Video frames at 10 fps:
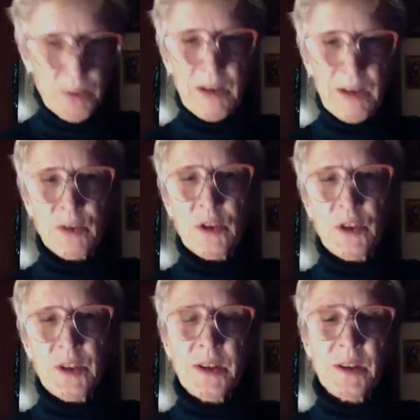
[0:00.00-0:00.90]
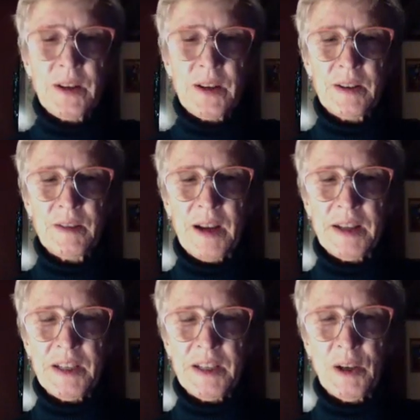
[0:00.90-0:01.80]
my first year of
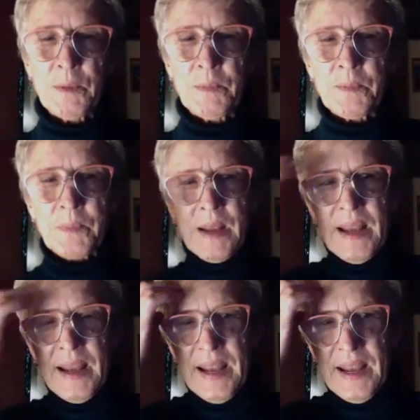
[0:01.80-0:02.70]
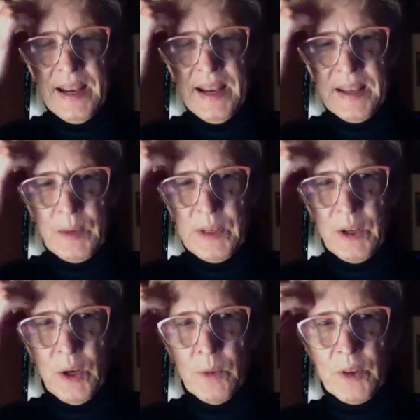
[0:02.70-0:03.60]
Aikido, and I went
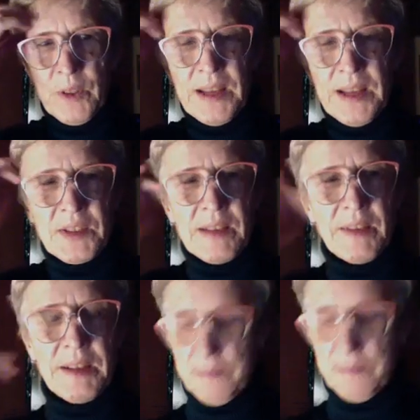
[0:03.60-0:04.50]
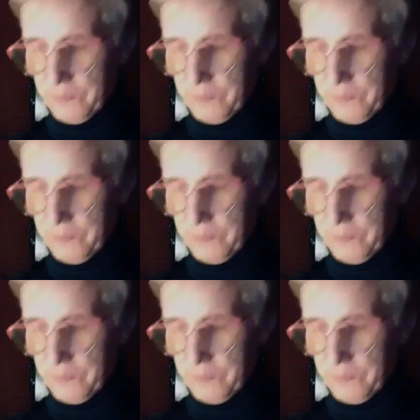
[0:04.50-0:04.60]
home for Thanksgiving,